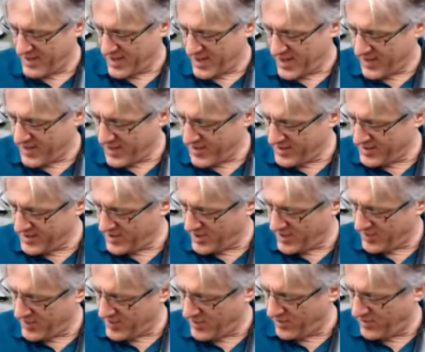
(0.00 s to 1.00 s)
All right.
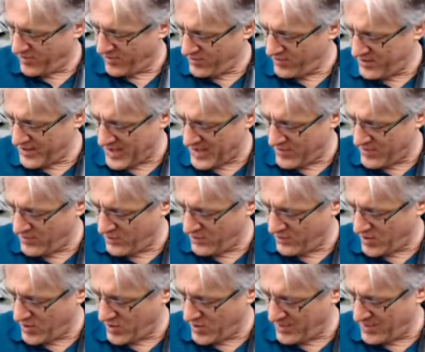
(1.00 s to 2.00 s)
So I'm going to go through that
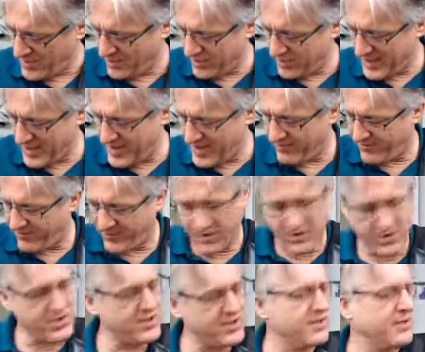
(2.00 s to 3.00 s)
really quick. I'm going to play it
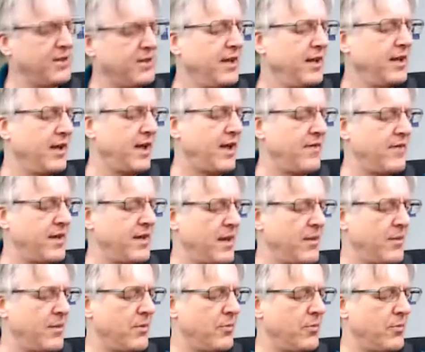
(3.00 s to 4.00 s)
first, and then
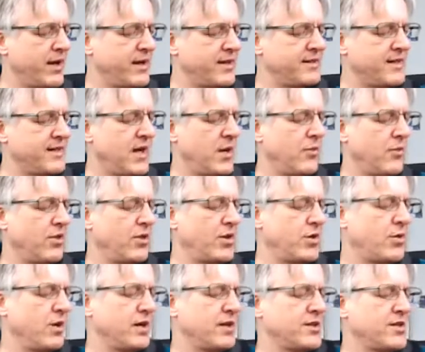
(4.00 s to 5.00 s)
I'm going to break it down really
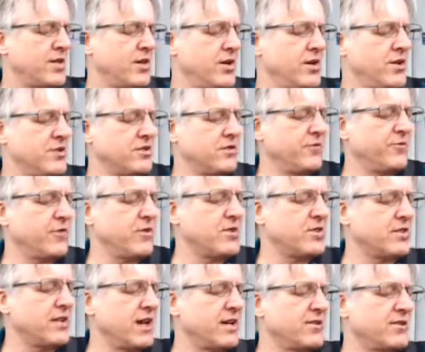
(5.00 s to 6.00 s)
quick. So here's the
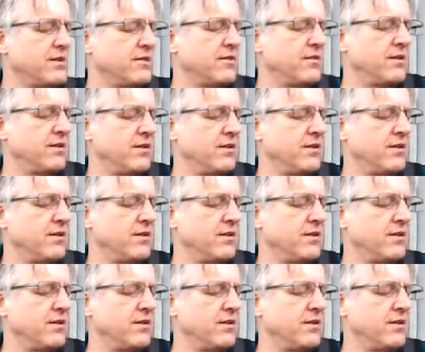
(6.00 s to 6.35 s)
first section.